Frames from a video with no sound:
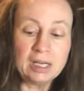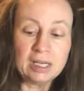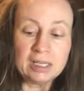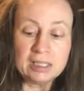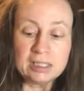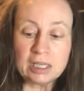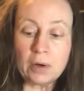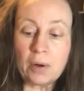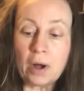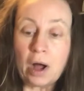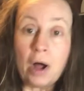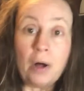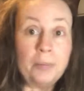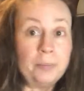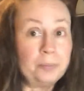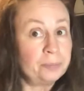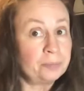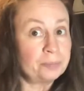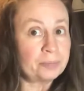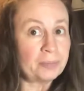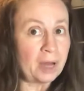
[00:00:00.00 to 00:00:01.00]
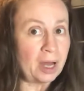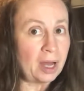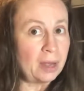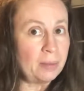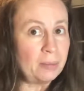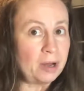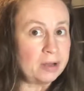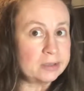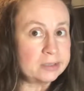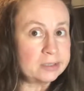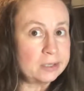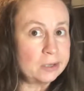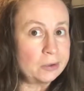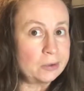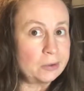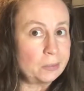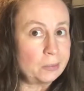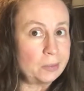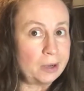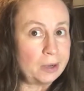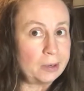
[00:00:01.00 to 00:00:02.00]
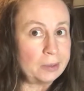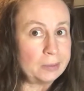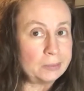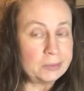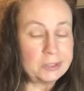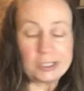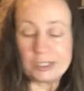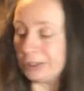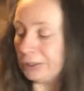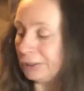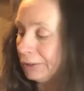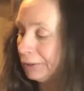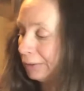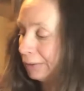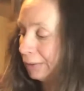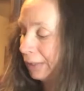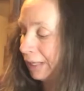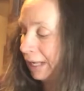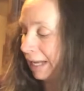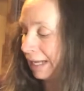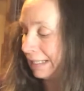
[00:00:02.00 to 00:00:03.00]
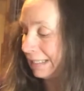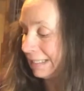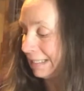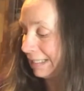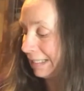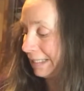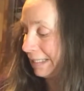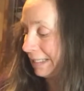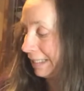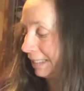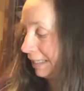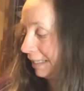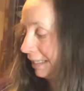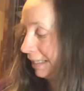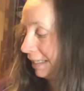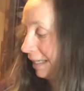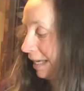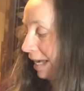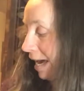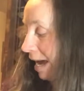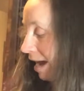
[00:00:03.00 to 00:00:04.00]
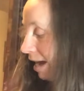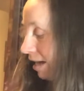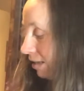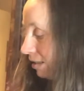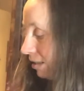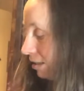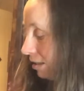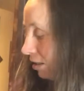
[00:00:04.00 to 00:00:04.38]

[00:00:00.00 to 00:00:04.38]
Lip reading: So I'm also the mom to like 6 cats.